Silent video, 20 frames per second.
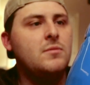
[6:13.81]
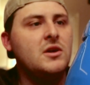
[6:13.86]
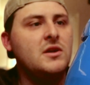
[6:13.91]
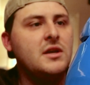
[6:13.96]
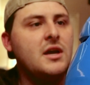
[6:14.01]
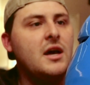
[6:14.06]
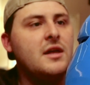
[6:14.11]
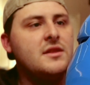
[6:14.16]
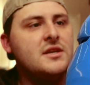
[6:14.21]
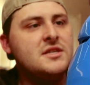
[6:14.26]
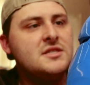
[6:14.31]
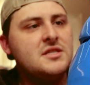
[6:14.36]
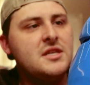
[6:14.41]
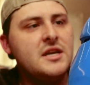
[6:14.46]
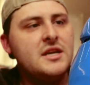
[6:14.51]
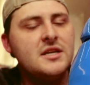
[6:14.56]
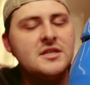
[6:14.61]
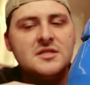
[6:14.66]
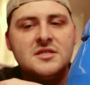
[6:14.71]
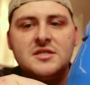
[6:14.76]
But yeah, this
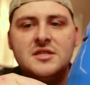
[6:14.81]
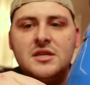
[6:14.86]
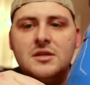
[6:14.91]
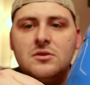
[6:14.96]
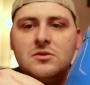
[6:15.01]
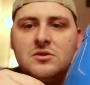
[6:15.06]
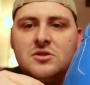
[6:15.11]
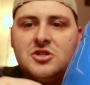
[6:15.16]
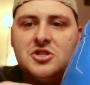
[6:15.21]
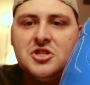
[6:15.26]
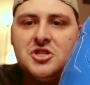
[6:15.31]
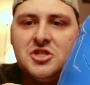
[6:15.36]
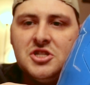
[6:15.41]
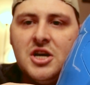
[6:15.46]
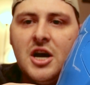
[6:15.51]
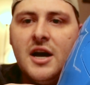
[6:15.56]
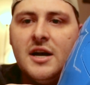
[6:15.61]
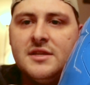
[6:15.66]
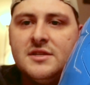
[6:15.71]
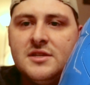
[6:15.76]
thing is sealed
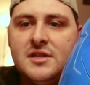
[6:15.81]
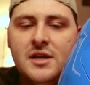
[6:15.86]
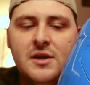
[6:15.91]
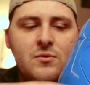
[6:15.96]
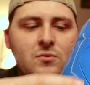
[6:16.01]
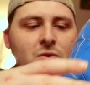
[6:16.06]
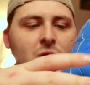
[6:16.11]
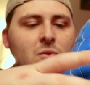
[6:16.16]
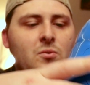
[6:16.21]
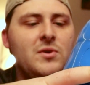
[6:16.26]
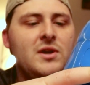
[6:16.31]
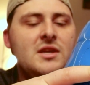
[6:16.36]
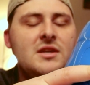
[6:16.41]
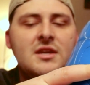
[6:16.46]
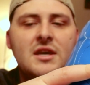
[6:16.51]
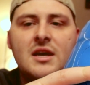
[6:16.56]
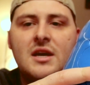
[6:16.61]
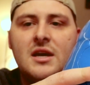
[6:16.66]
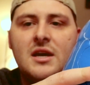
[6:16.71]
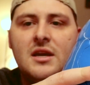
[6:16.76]
shut, and what we
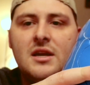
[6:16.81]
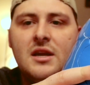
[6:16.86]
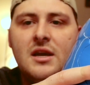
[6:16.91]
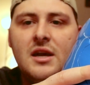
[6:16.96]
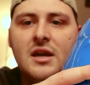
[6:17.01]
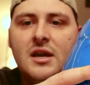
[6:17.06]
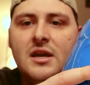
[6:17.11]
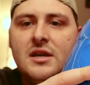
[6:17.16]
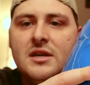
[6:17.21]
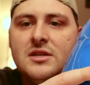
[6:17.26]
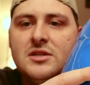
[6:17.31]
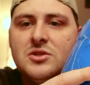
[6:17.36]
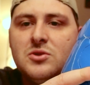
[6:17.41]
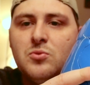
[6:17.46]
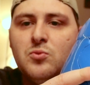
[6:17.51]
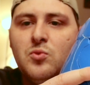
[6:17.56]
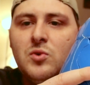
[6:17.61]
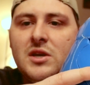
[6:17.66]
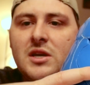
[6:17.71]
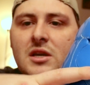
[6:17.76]
did is
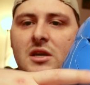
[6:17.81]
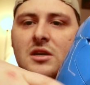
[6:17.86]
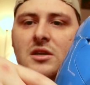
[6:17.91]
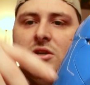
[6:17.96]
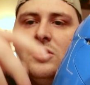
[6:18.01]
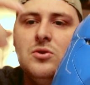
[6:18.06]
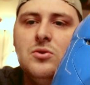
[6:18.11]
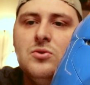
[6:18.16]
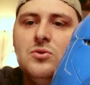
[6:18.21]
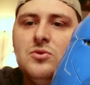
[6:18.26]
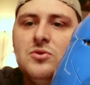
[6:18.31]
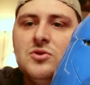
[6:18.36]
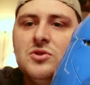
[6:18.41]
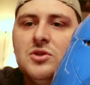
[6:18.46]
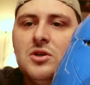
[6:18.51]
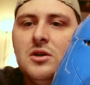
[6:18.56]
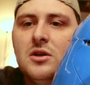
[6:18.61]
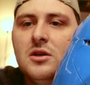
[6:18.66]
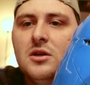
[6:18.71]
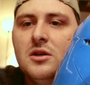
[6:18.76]
we
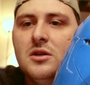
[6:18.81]
used